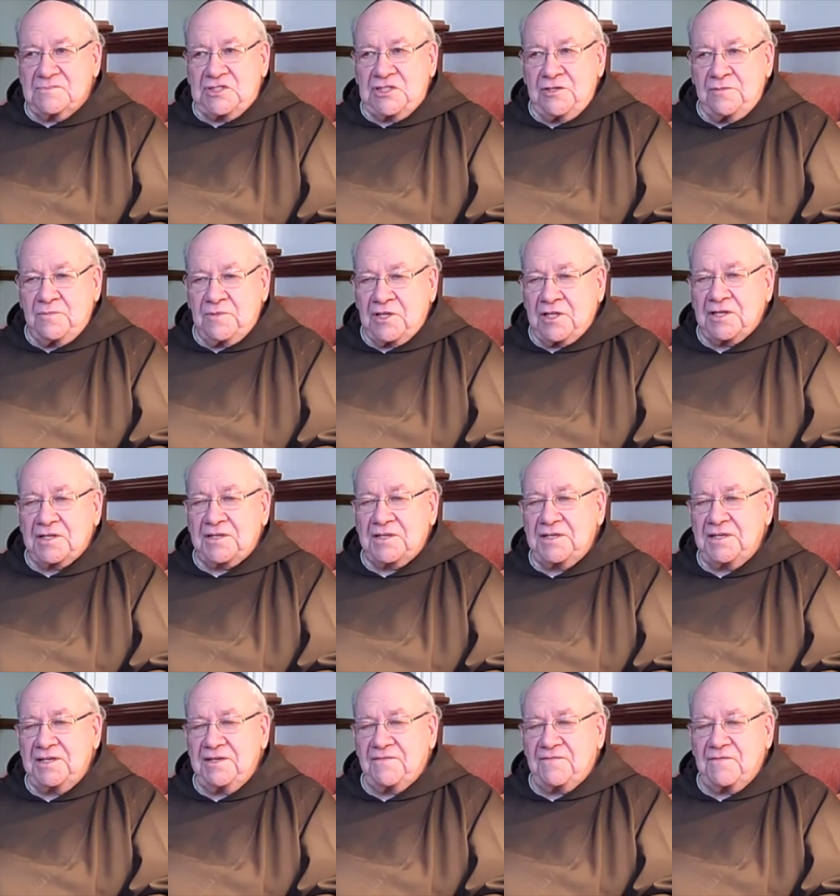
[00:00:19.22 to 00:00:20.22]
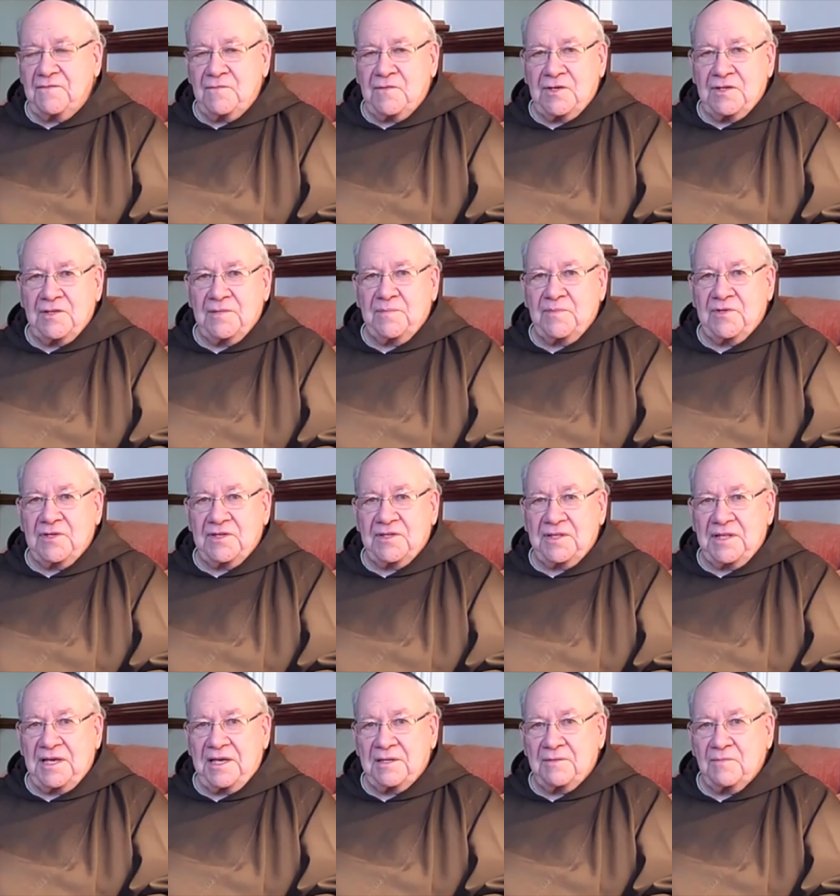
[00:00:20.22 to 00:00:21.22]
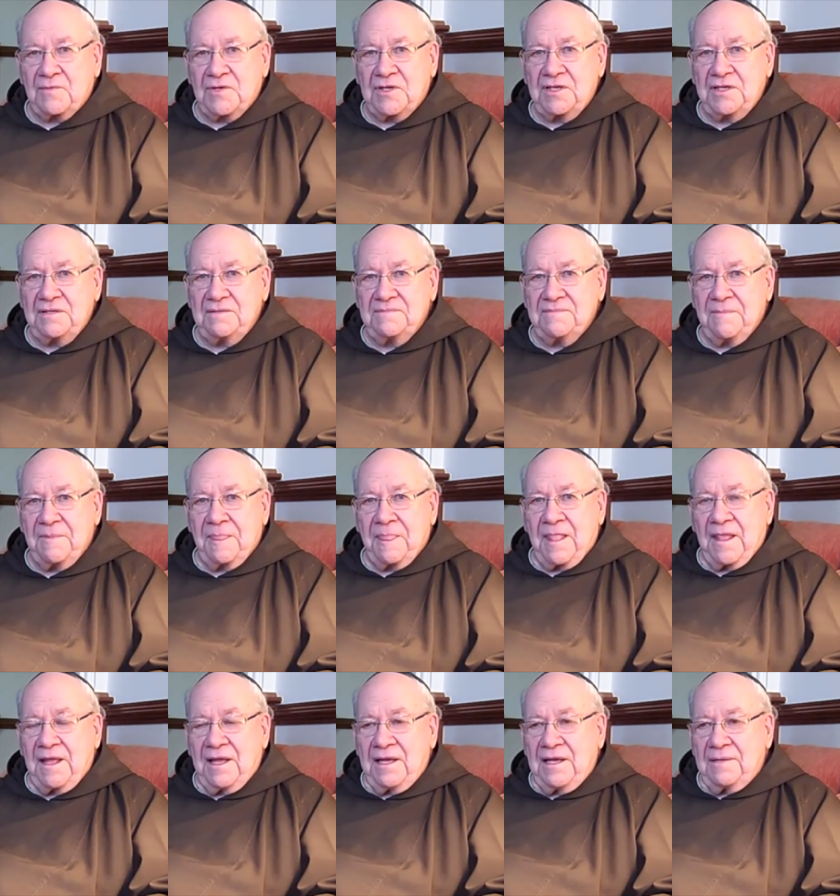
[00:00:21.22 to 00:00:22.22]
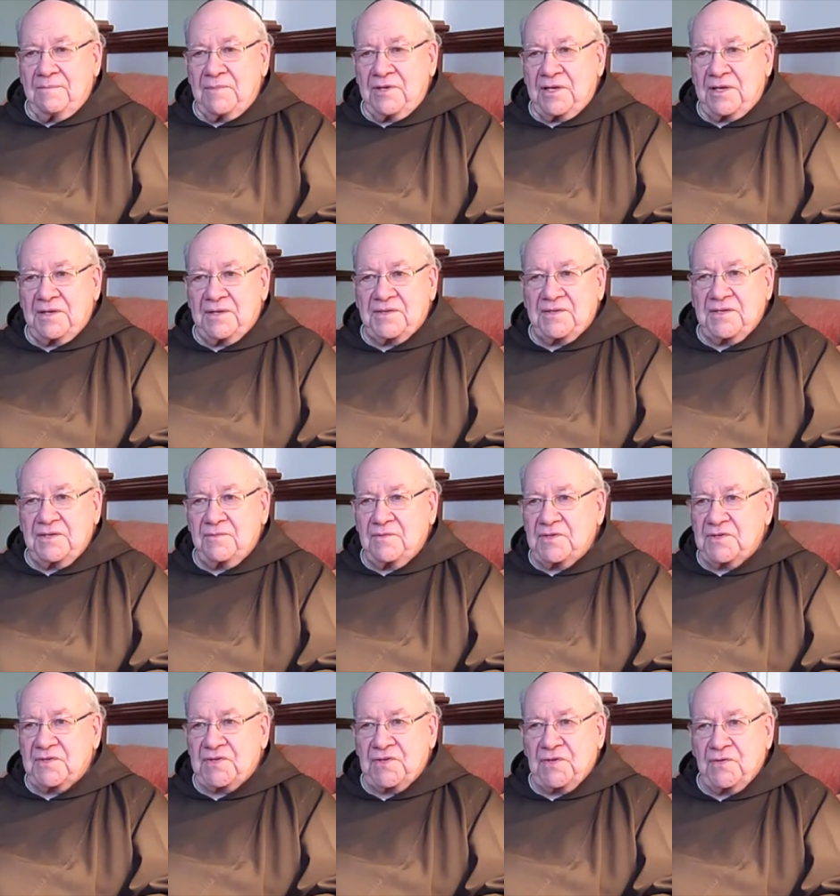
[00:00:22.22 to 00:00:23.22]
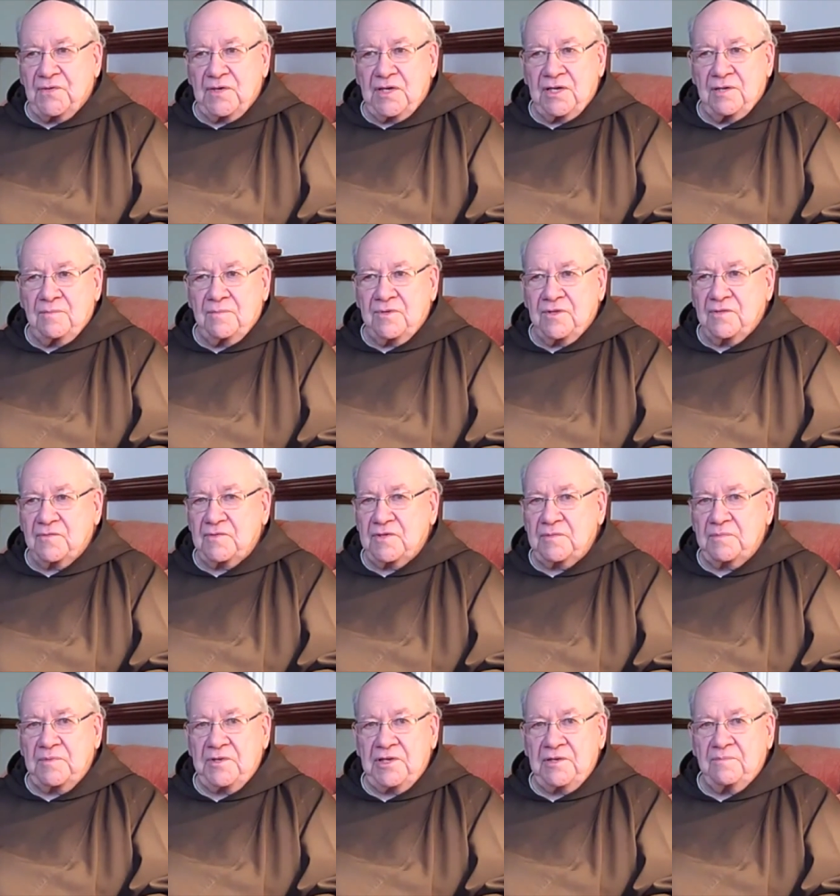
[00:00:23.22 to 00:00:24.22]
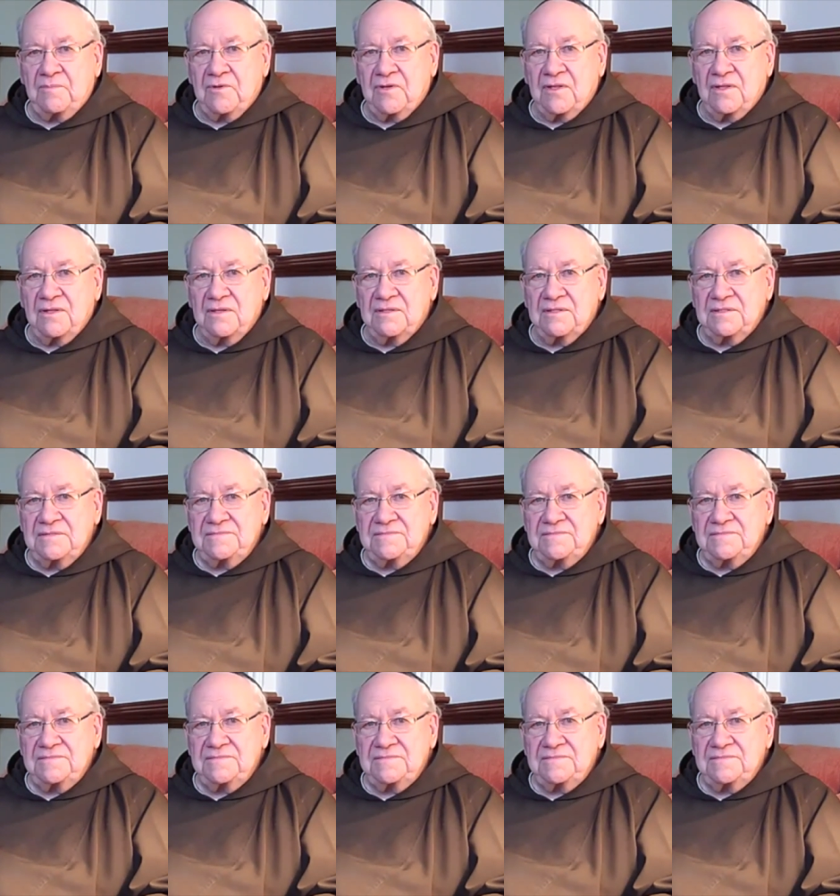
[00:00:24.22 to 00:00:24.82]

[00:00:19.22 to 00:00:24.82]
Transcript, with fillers: humility, if you want to put it that way, because he was so humble with people,